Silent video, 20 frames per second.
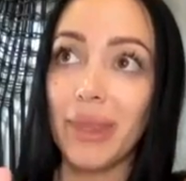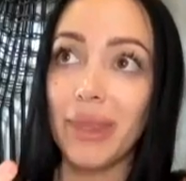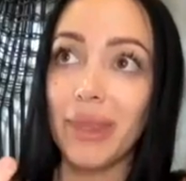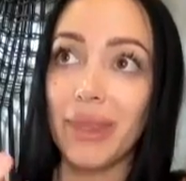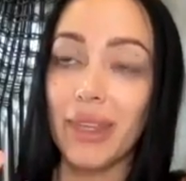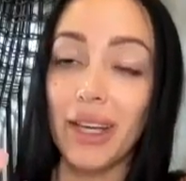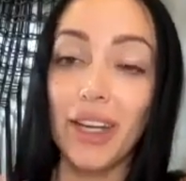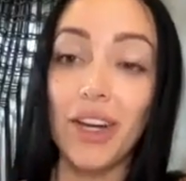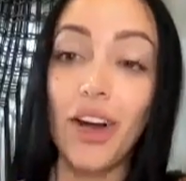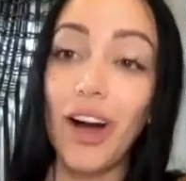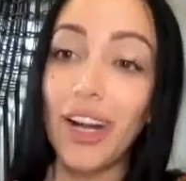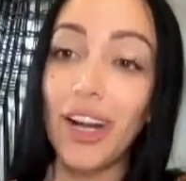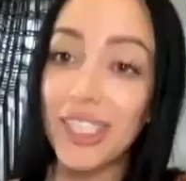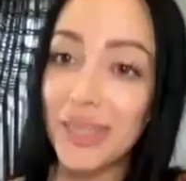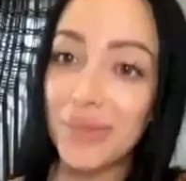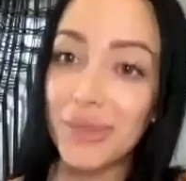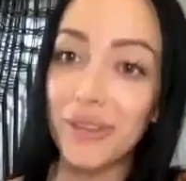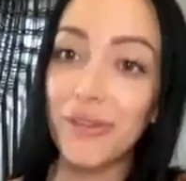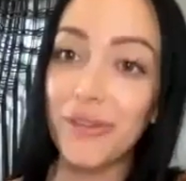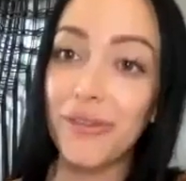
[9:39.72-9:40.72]
the
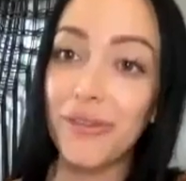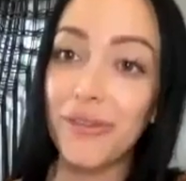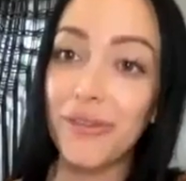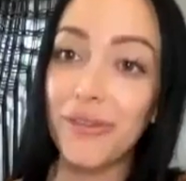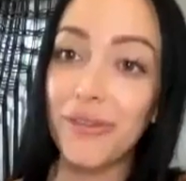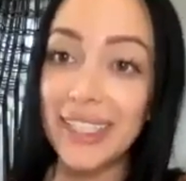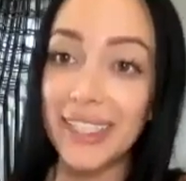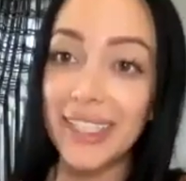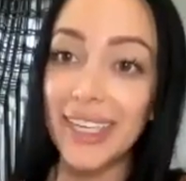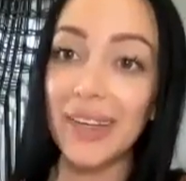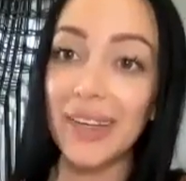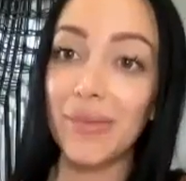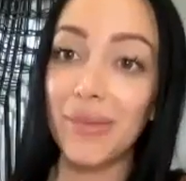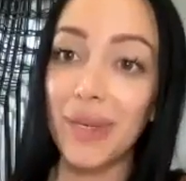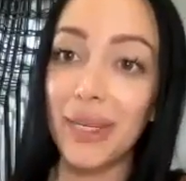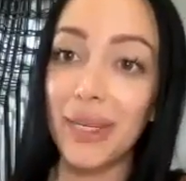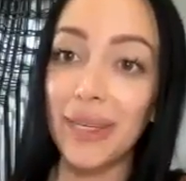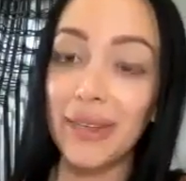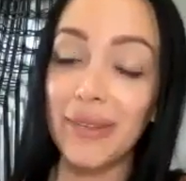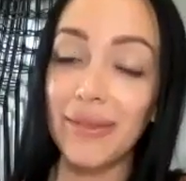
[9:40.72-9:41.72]
concept of feet can
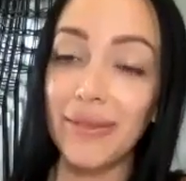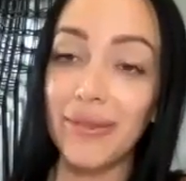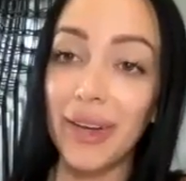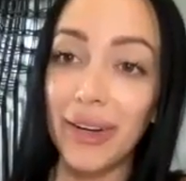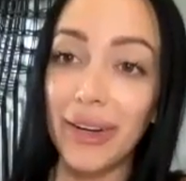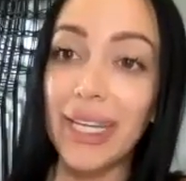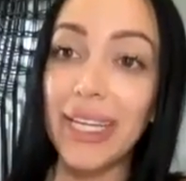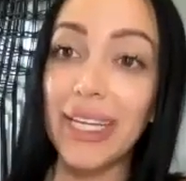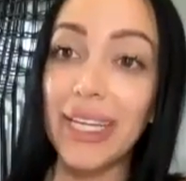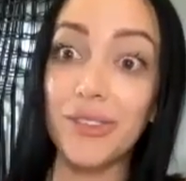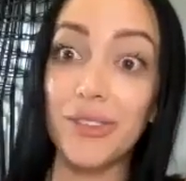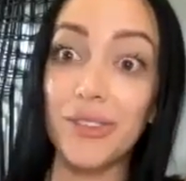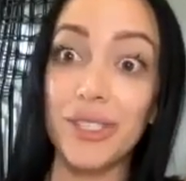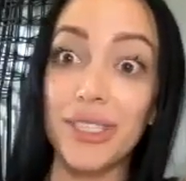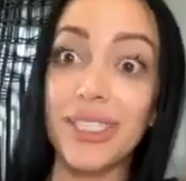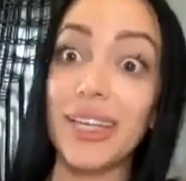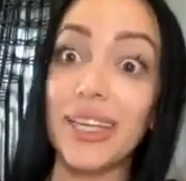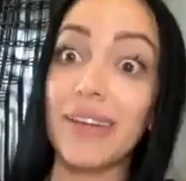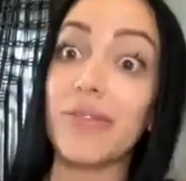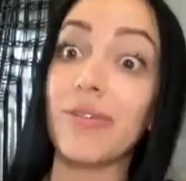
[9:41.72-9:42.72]
be very
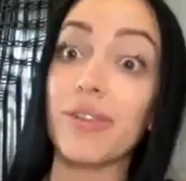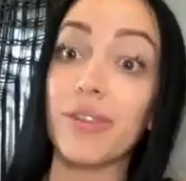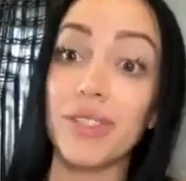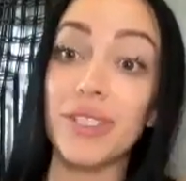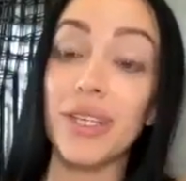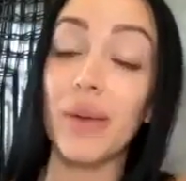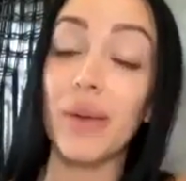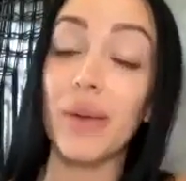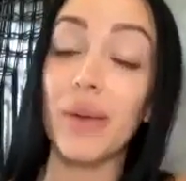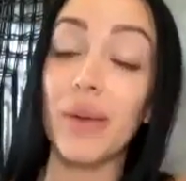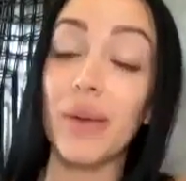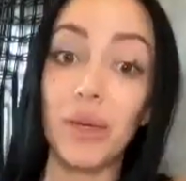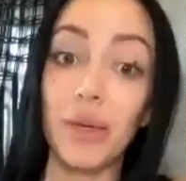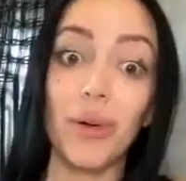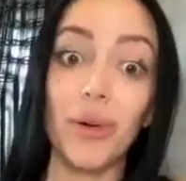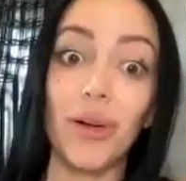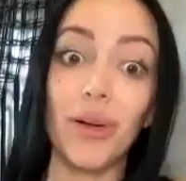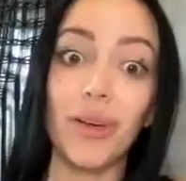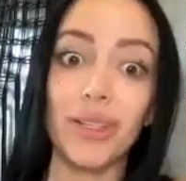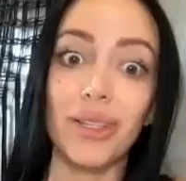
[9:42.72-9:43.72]
interesting for some
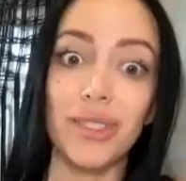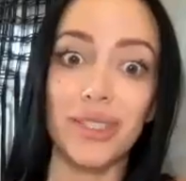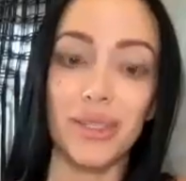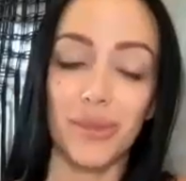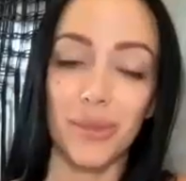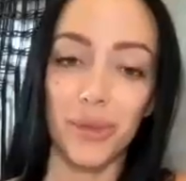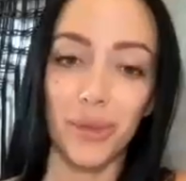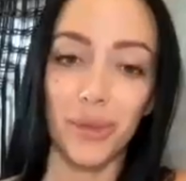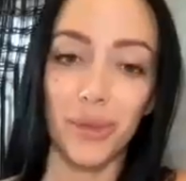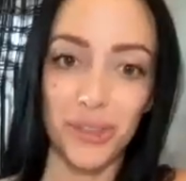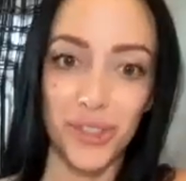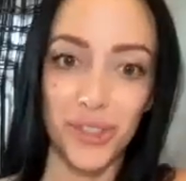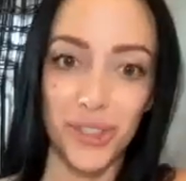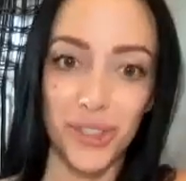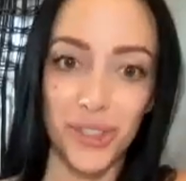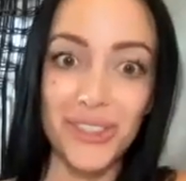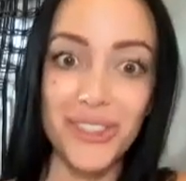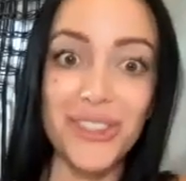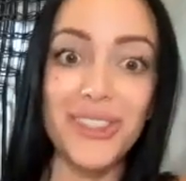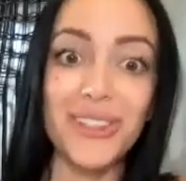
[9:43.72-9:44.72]
people in some
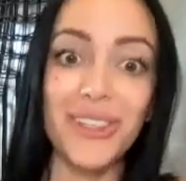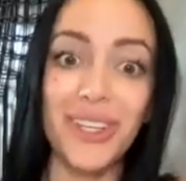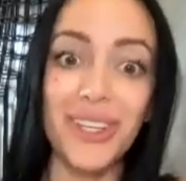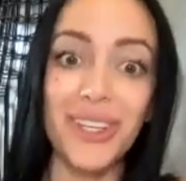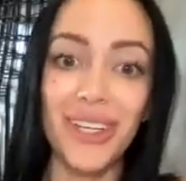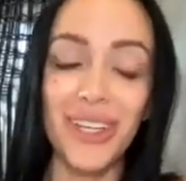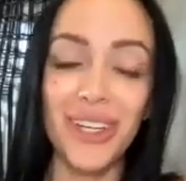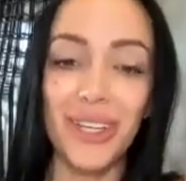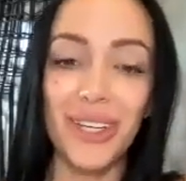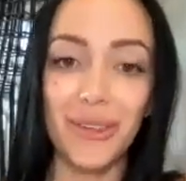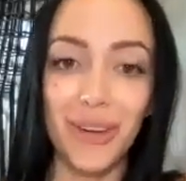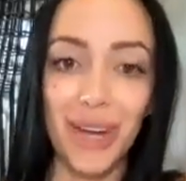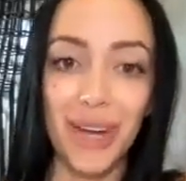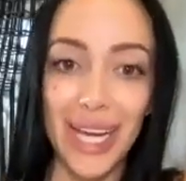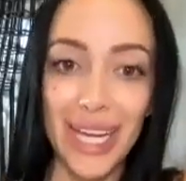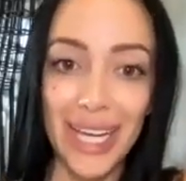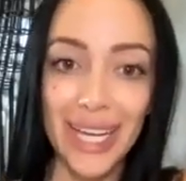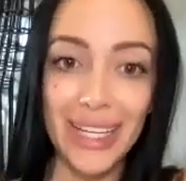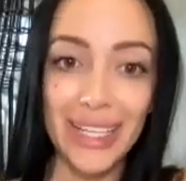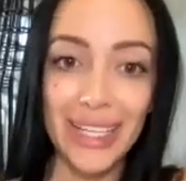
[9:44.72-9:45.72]
cultures,
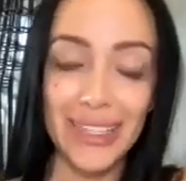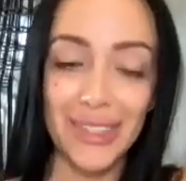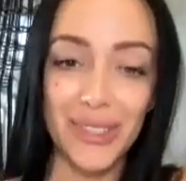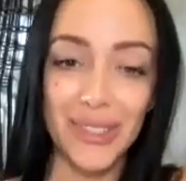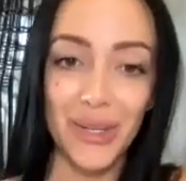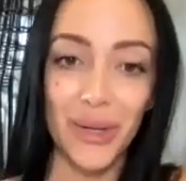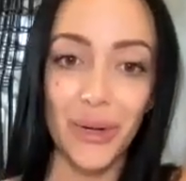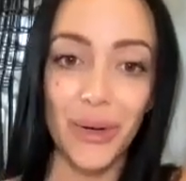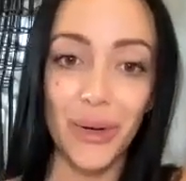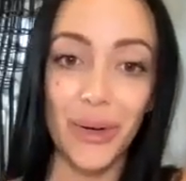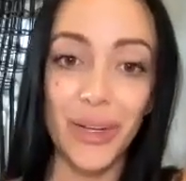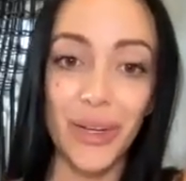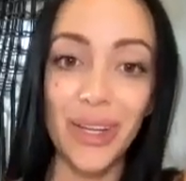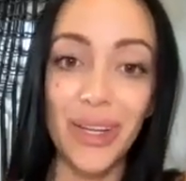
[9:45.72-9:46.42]
right? And so